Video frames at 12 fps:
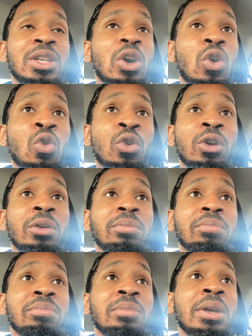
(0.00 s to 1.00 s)
Or
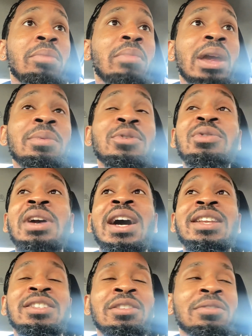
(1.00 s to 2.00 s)
maybe you
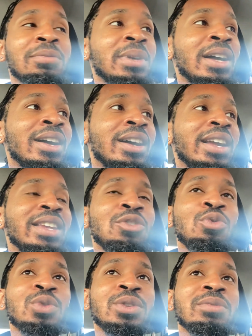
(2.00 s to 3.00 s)
got some from God and
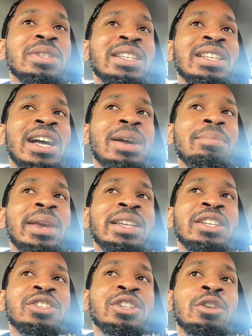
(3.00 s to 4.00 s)
you did not
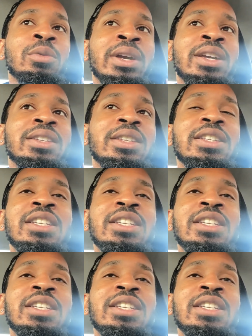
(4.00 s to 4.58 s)
manage it correctly.